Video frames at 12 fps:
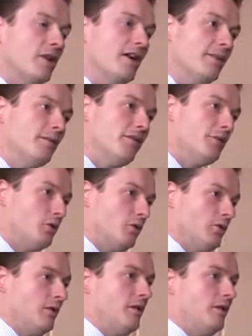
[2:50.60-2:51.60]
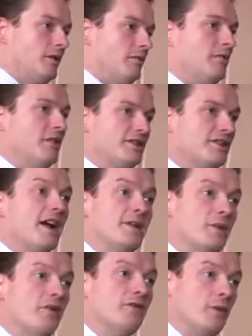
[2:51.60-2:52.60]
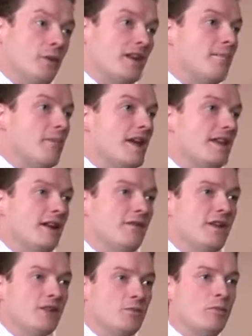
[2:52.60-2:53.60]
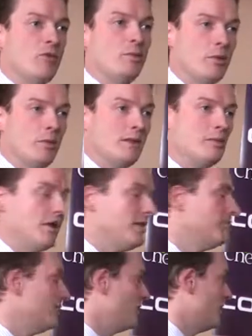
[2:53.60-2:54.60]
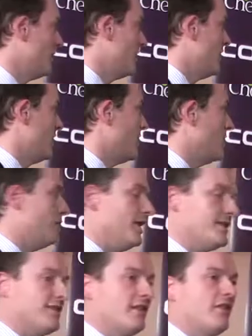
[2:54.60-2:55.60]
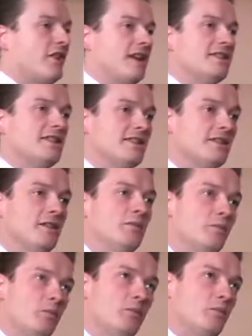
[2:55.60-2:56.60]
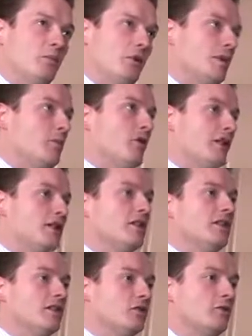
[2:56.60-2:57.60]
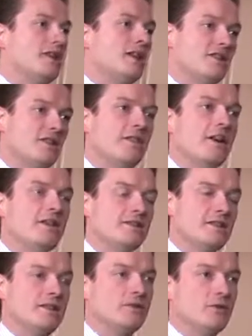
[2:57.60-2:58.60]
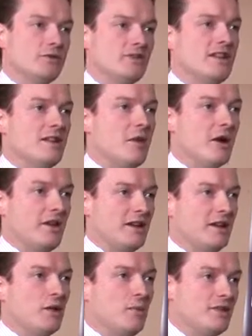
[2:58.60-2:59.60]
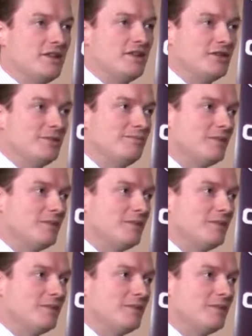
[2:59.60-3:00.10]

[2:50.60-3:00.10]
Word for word: by them for um, and signed off that we can make that investment with public money. And the reason for that is that public money could be classified as distorting the market competition.